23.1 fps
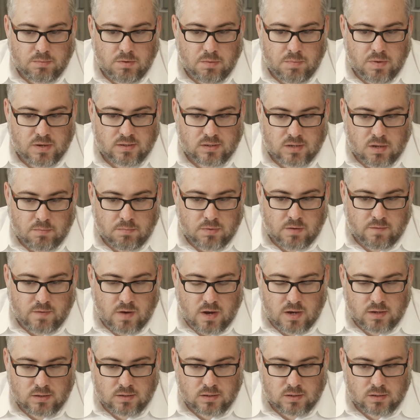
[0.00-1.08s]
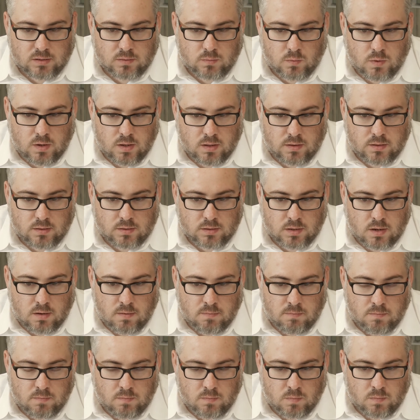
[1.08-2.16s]
to be some devices with
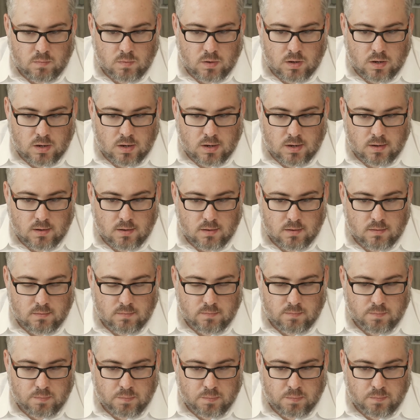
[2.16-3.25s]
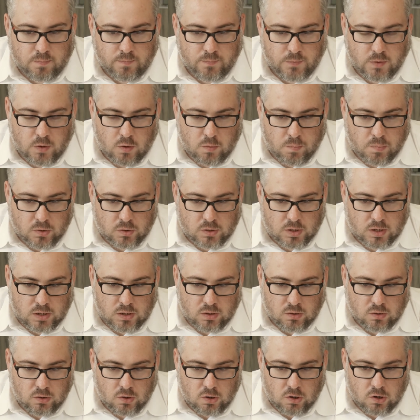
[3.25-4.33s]
some, uh, you know,
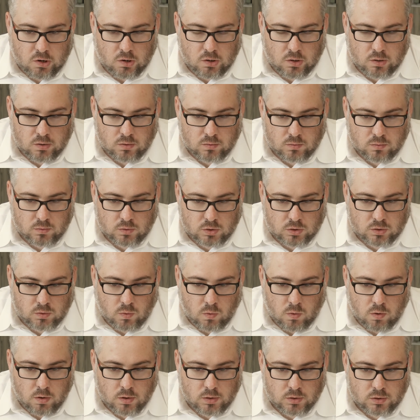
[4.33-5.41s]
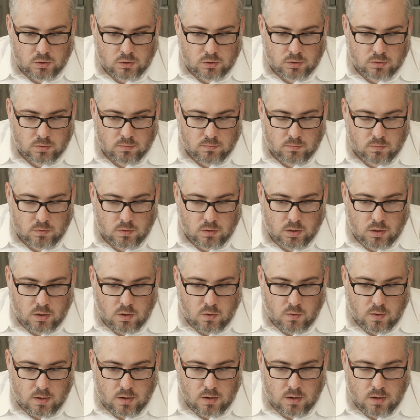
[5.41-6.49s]
particular storage, you
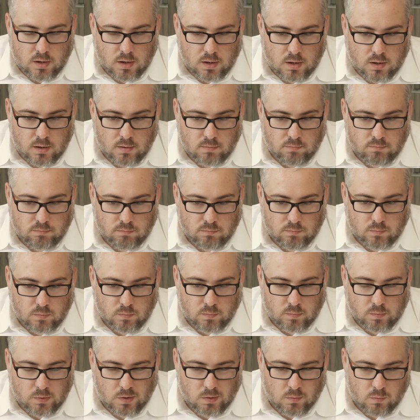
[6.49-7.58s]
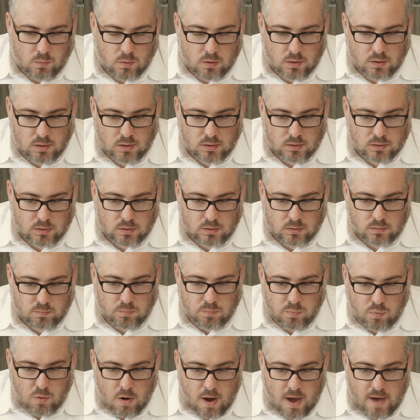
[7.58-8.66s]
know, and uh, you know, one of these
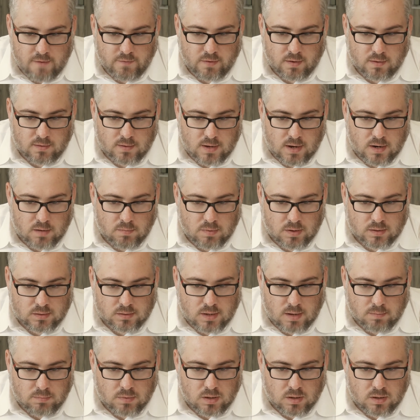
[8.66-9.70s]
private database type